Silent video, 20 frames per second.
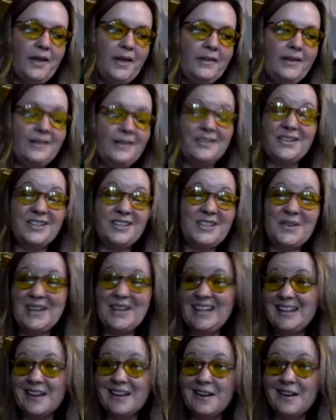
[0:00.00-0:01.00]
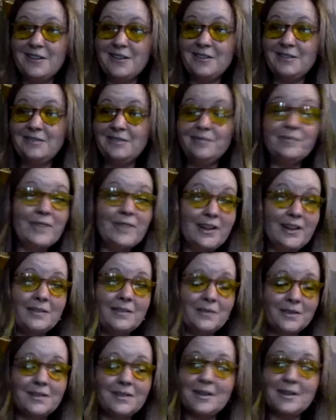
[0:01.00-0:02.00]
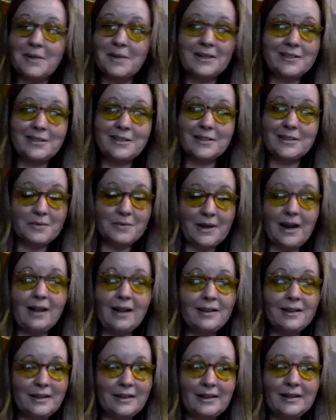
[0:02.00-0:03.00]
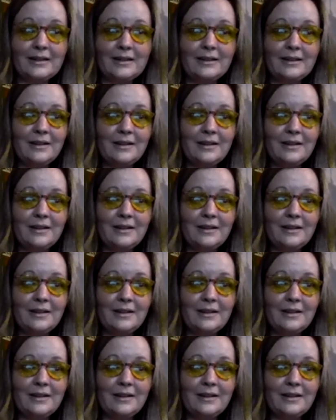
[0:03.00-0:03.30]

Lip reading: then there's also ego. I mean, it's just a reality.